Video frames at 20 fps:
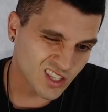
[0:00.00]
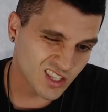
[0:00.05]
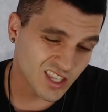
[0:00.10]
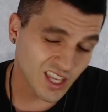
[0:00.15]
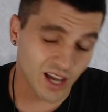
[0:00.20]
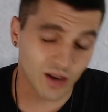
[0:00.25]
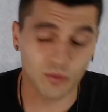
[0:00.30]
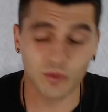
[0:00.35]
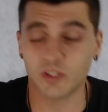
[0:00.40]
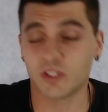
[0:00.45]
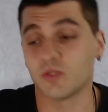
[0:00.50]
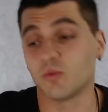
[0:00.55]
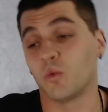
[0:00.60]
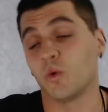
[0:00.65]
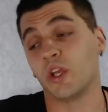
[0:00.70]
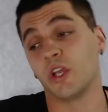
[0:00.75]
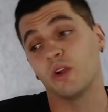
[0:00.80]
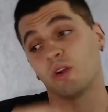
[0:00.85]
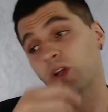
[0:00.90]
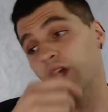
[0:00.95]
that was
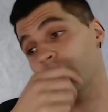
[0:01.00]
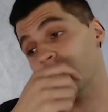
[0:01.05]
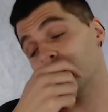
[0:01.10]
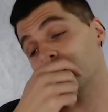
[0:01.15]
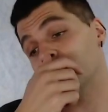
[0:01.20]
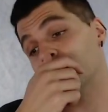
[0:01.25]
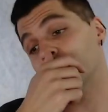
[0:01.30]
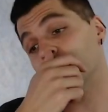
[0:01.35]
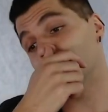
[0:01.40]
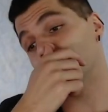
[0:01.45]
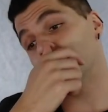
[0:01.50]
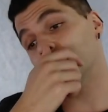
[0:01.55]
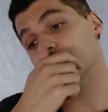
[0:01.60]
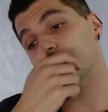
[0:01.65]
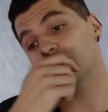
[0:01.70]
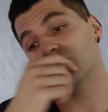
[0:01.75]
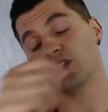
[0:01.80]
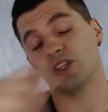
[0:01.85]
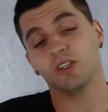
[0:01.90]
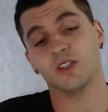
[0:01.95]
weird how this is
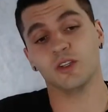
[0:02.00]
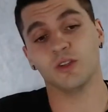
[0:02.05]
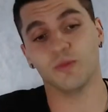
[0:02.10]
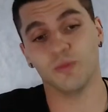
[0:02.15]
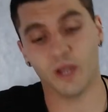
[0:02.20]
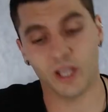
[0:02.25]
discontinued,